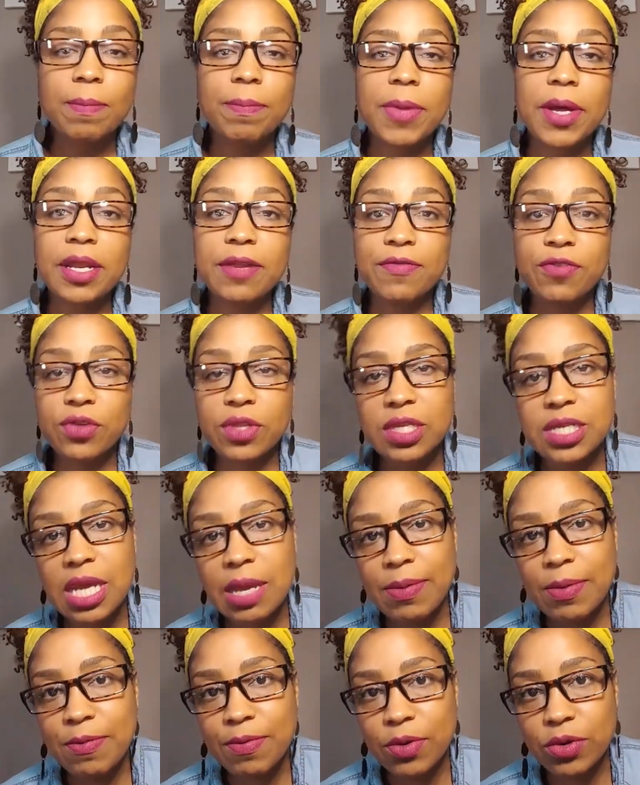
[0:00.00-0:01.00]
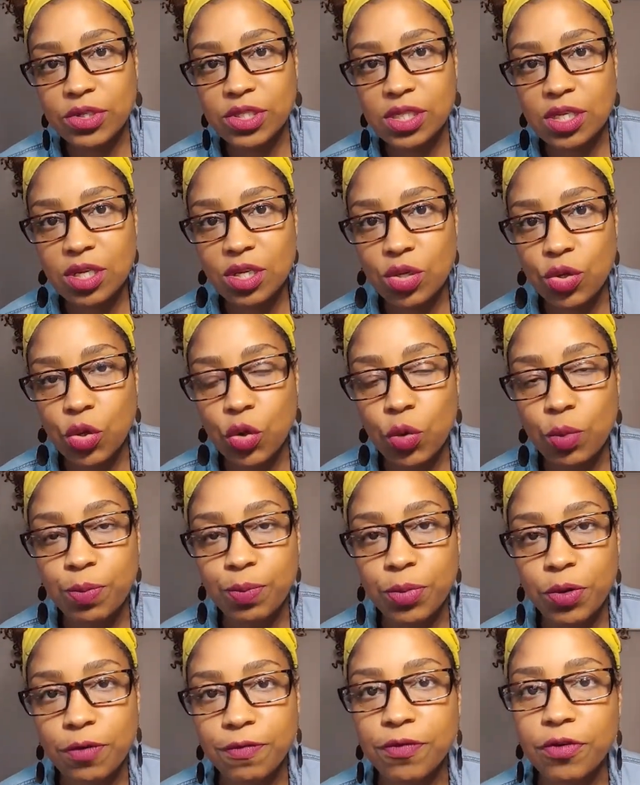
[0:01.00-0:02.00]
But if you're the type of person who
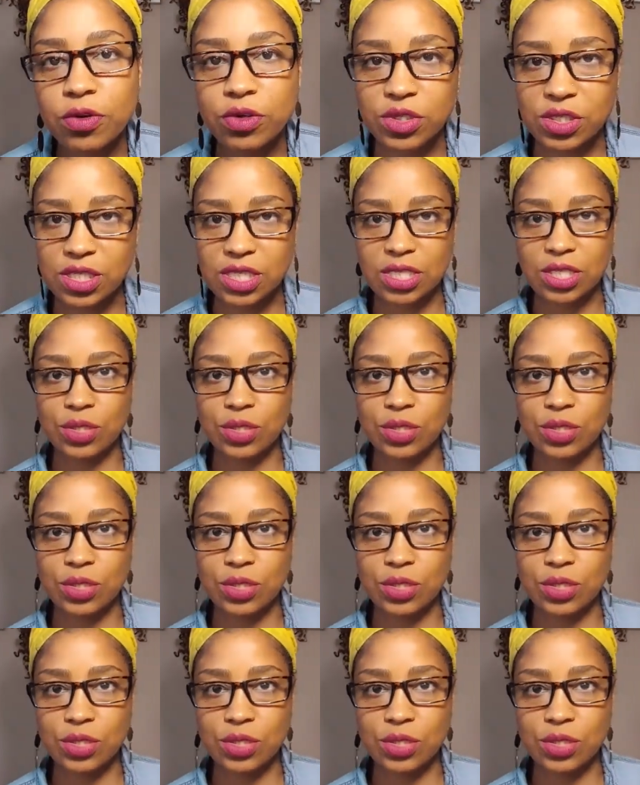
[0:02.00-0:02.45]
prefers